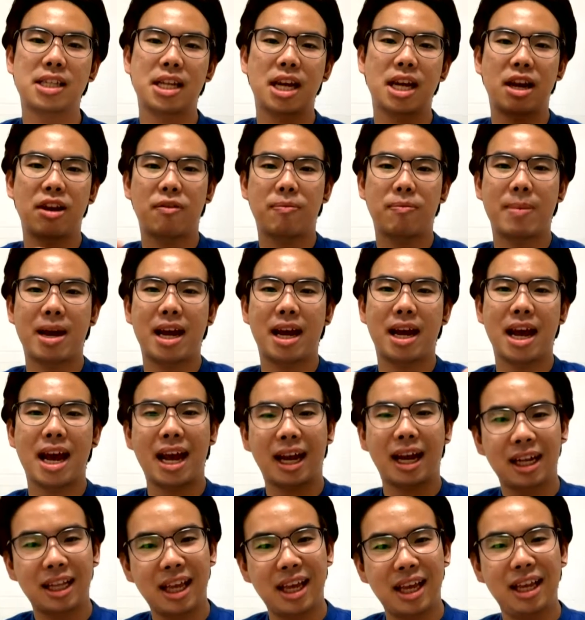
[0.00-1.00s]
instead of my
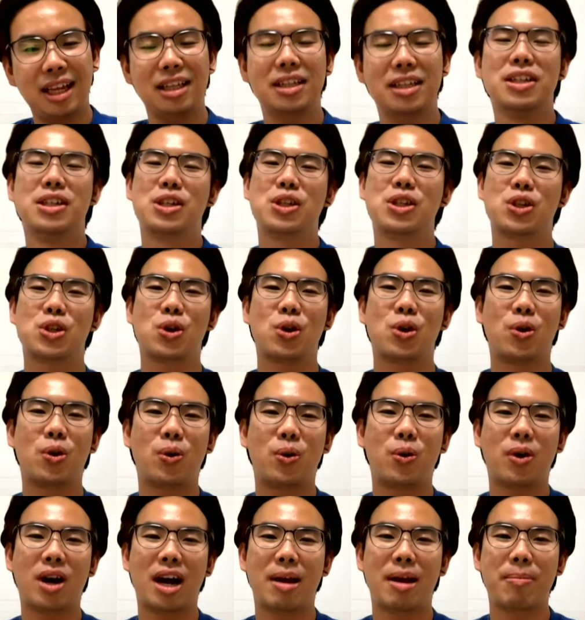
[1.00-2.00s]
acting.
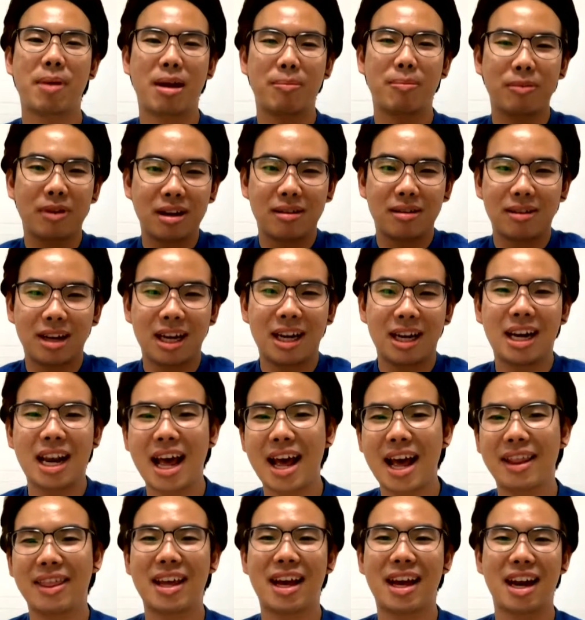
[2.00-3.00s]
So I'm
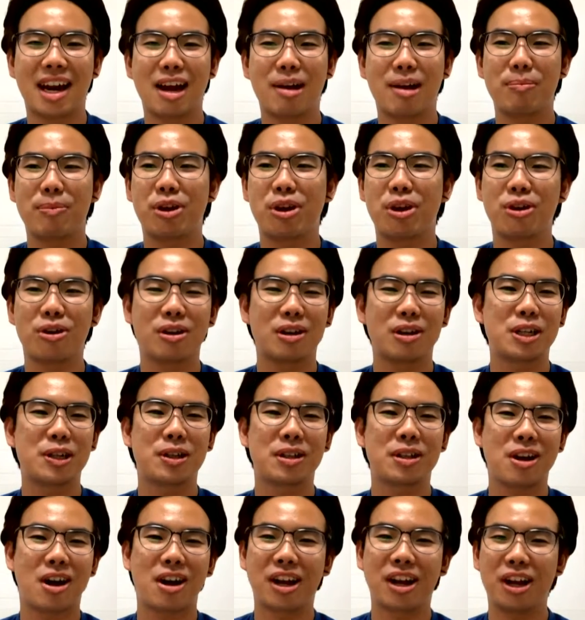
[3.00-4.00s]
glad that I'm here
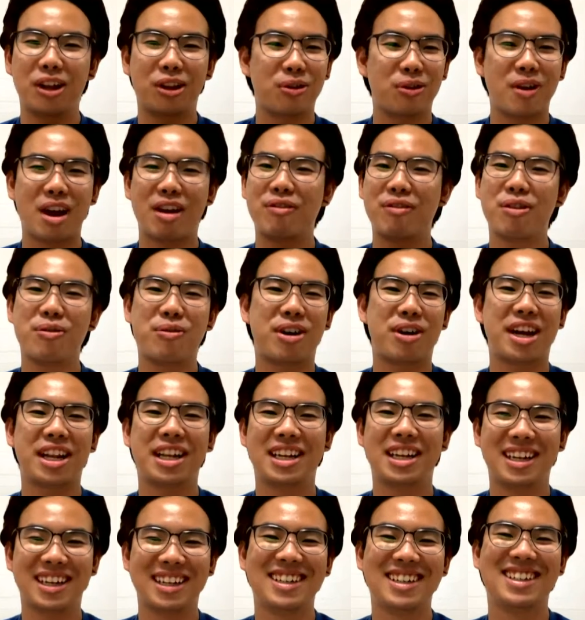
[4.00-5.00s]
talking to
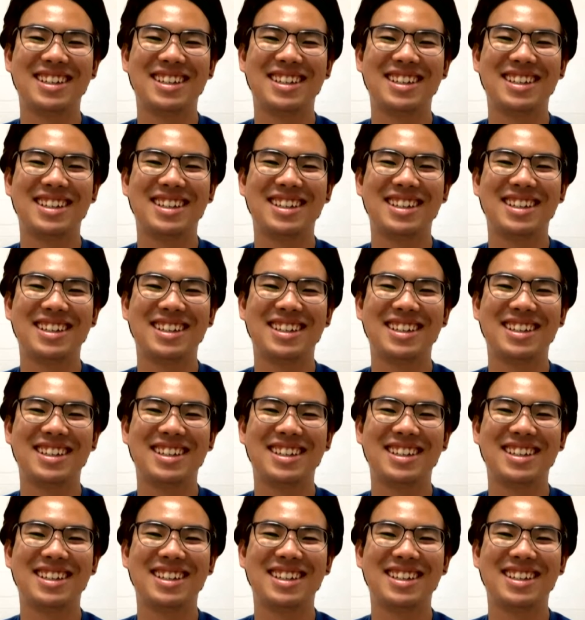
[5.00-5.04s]
everyone.